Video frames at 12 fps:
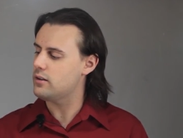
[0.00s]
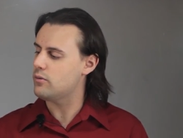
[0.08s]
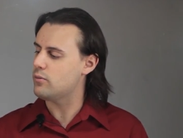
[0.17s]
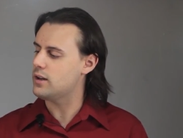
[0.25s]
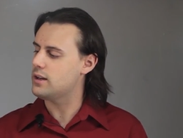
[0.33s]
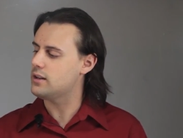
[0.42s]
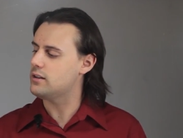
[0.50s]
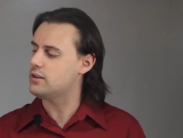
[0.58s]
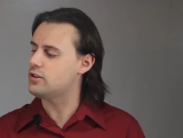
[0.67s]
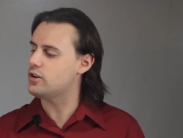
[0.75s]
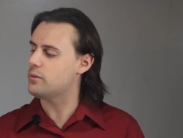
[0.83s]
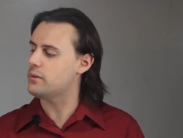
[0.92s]
we can
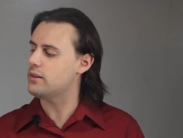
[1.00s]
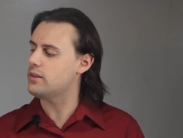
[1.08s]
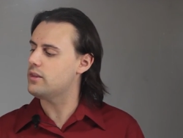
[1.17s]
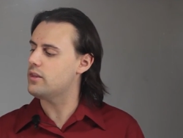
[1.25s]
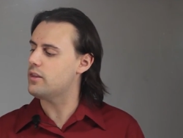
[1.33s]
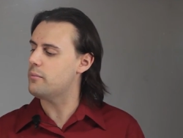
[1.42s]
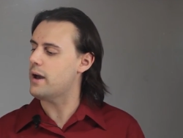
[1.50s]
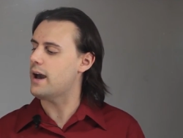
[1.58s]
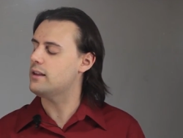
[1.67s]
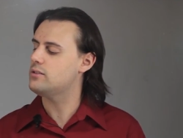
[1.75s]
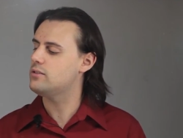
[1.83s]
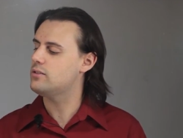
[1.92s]
determine the
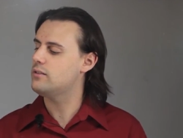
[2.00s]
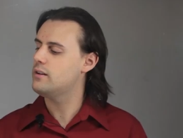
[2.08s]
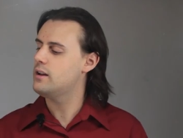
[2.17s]
mass.